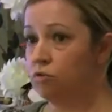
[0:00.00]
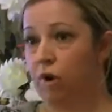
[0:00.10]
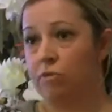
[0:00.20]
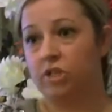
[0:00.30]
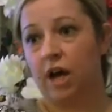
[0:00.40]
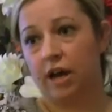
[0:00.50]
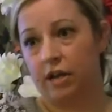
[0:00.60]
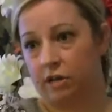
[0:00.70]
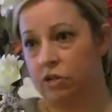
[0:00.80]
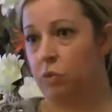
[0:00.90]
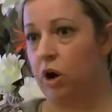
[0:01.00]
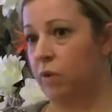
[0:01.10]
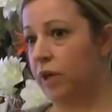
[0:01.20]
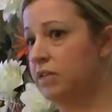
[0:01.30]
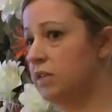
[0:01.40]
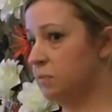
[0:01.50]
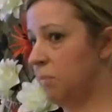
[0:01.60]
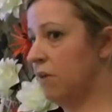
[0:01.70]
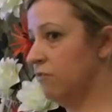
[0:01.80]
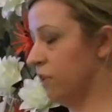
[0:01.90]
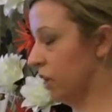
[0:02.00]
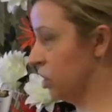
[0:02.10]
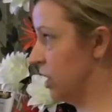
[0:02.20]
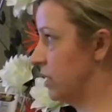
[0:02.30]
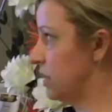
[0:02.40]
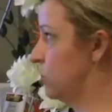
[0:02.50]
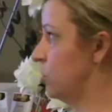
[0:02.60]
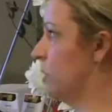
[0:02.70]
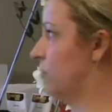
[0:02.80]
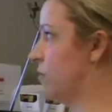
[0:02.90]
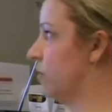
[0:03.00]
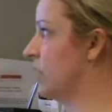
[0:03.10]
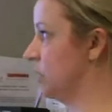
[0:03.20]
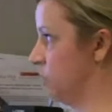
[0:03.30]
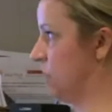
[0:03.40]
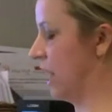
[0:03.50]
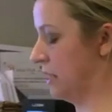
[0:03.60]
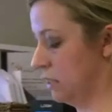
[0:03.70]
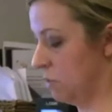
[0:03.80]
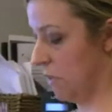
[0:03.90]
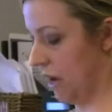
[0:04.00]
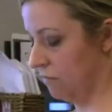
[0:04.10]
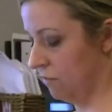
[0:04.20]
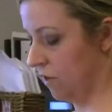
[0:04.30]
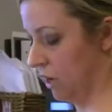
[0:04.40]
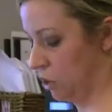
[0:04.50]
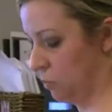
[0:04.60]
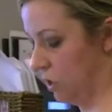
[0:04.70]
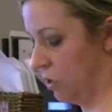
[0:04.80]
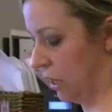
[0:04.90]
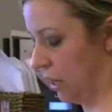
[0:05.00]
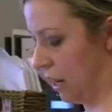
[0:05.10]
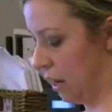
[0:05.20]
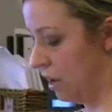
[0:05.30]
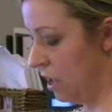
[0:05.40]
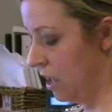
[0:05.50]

to rotate as well. That's its main function. It does do other things, but that's the main function we're looking at.